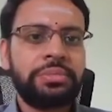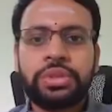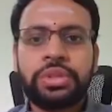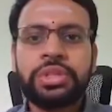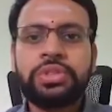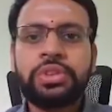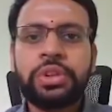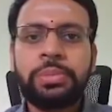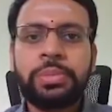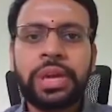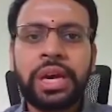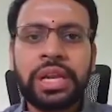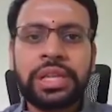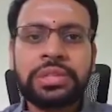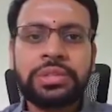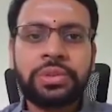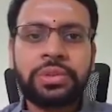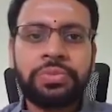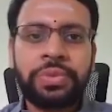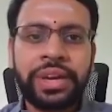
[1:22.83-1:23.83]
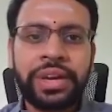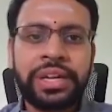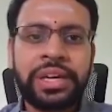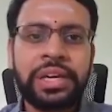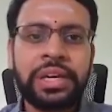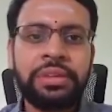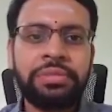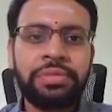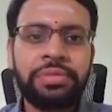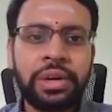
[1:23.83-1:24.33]
This will be also
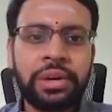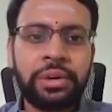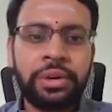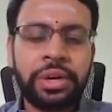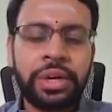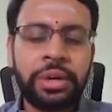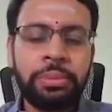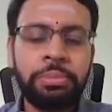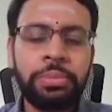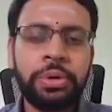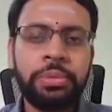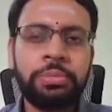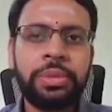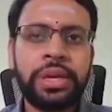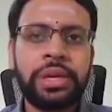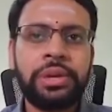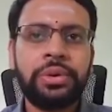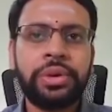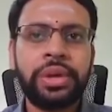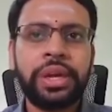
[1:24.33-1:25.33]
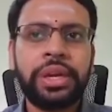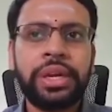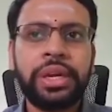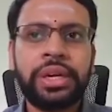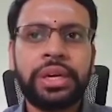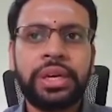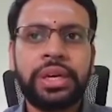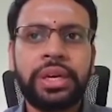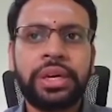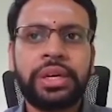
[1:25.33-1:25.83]
finally followed up by looking
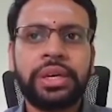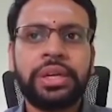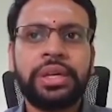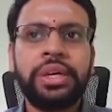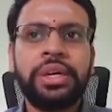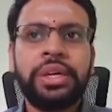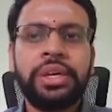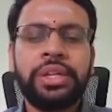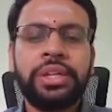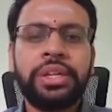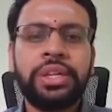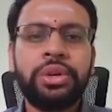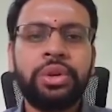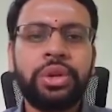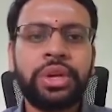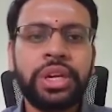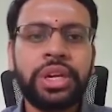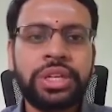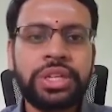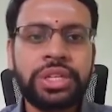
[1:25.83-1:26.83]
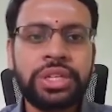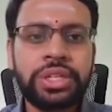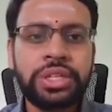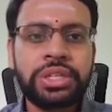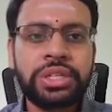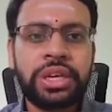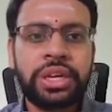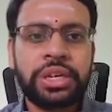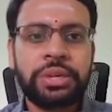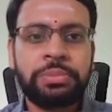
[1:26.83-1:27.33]
at the
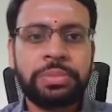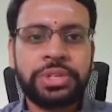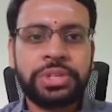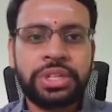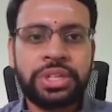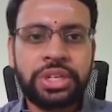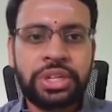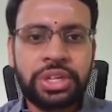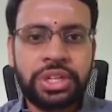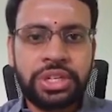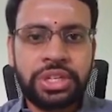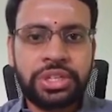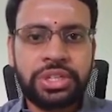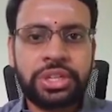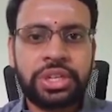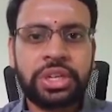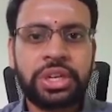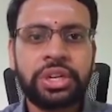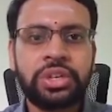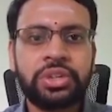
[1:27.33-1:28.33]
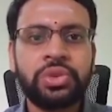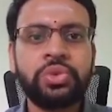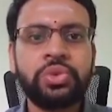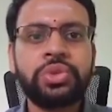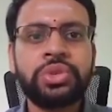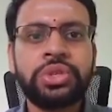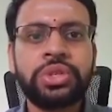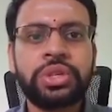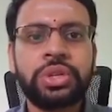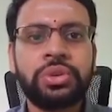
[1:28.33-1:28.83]
notations or representations that are
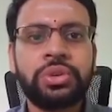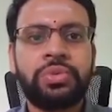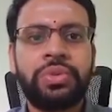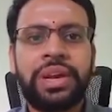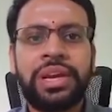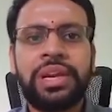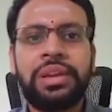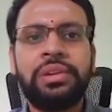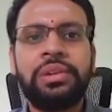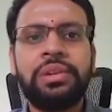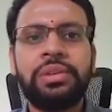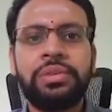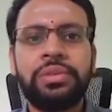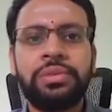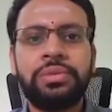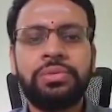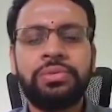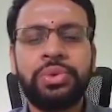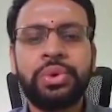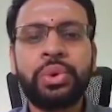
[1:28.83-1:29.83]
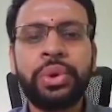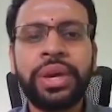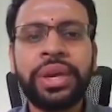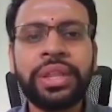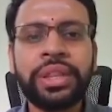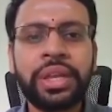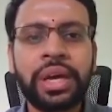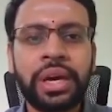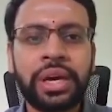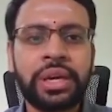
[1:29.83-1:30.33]
used while
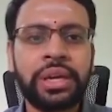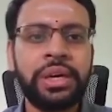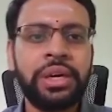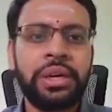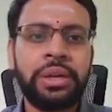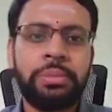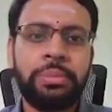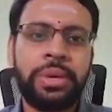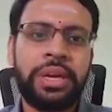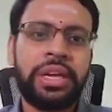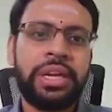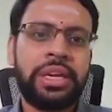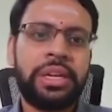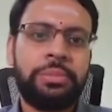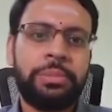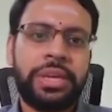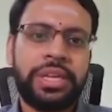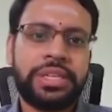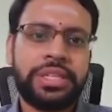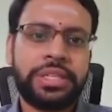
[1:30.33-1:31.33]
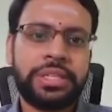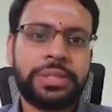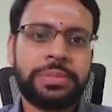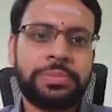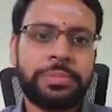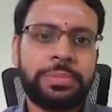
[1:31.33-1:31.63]
viewing the medical images.